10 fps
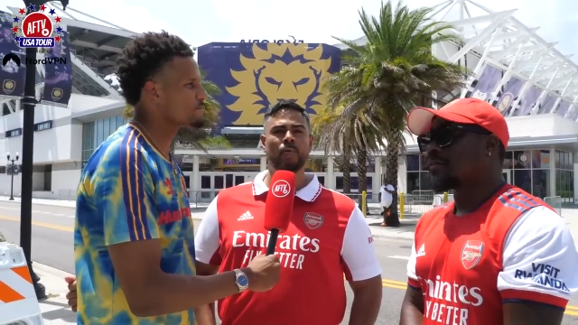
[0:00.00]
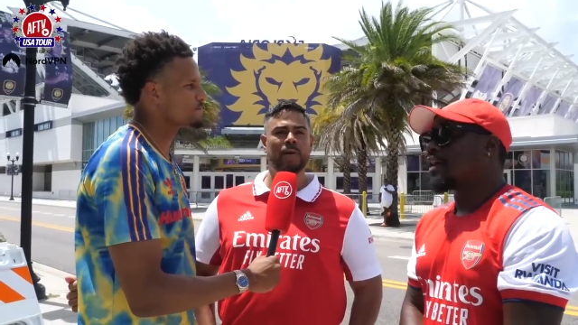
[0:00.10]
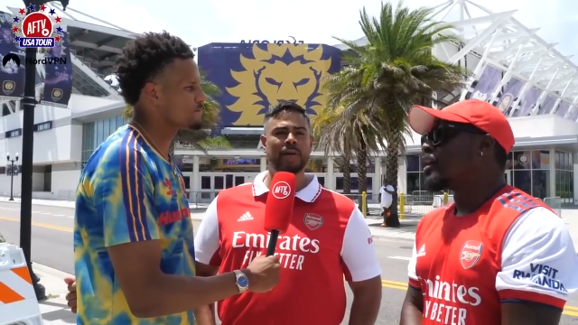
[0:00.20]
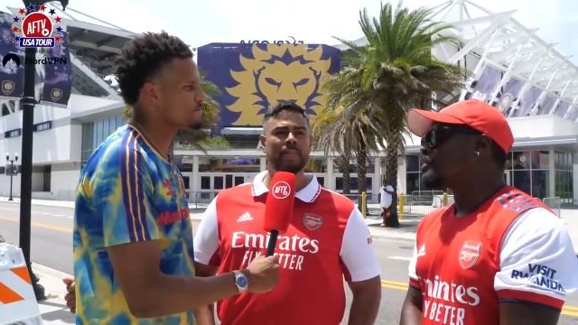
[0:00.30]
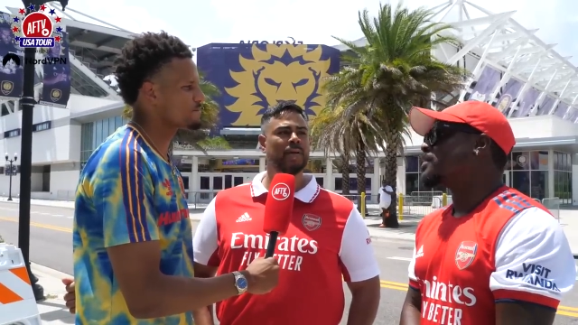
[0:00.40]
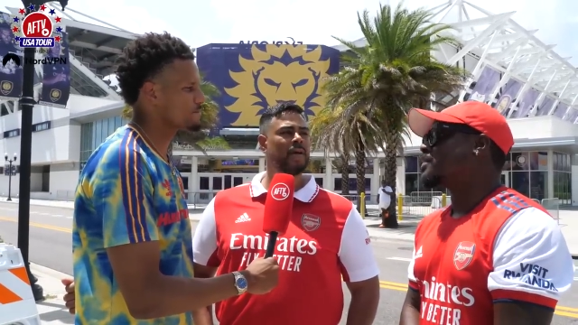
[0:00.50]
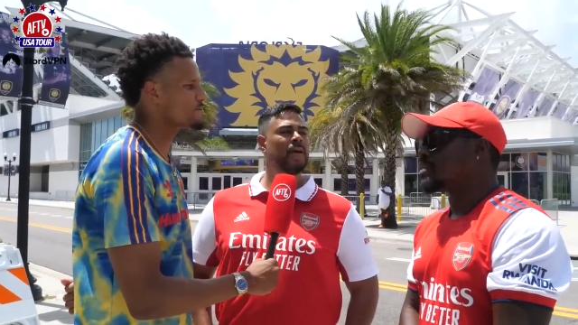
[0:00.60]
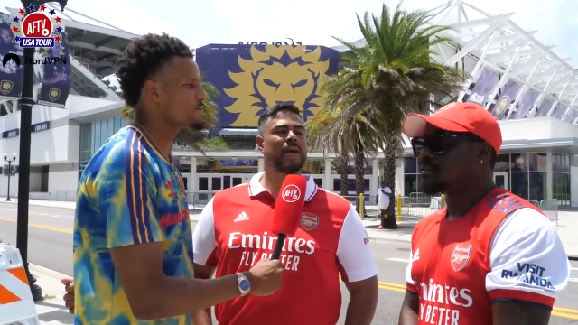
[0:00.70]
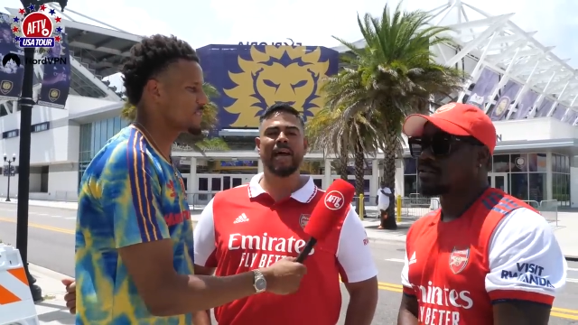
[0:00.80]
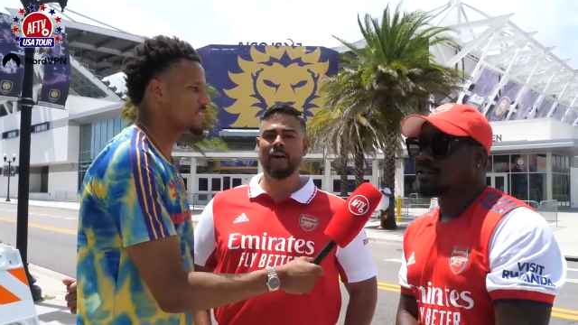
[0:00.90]
Speaker 1: We want him to
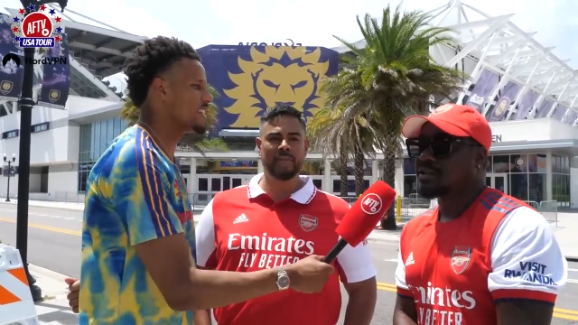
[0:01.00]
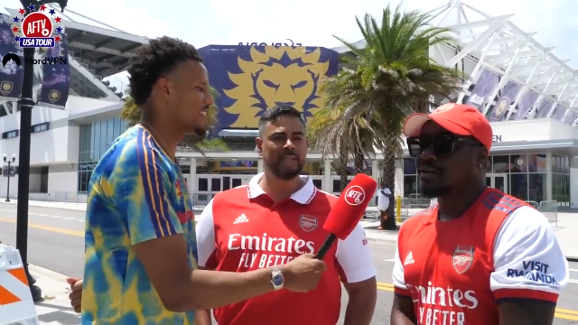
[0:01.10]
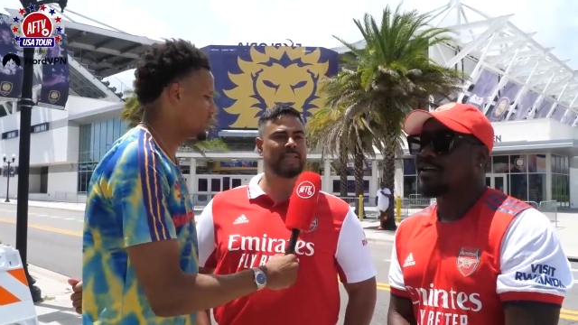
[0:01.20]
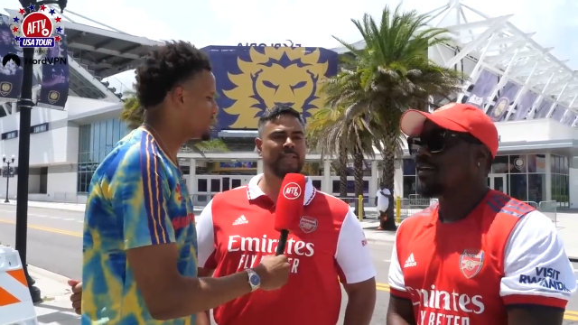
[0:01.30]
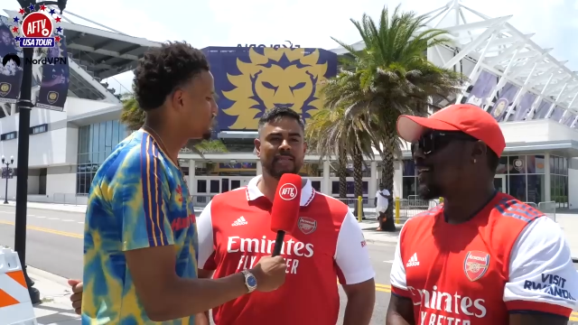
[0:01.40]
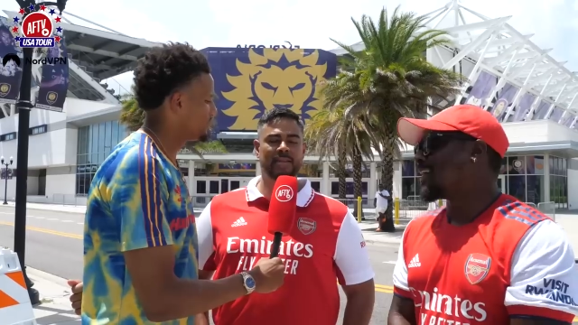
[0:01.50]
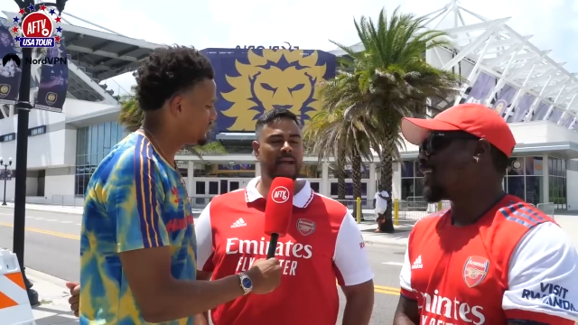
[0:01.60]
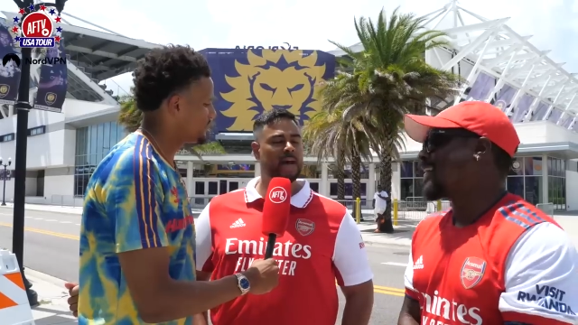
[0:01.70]
season. healthy yeah. season,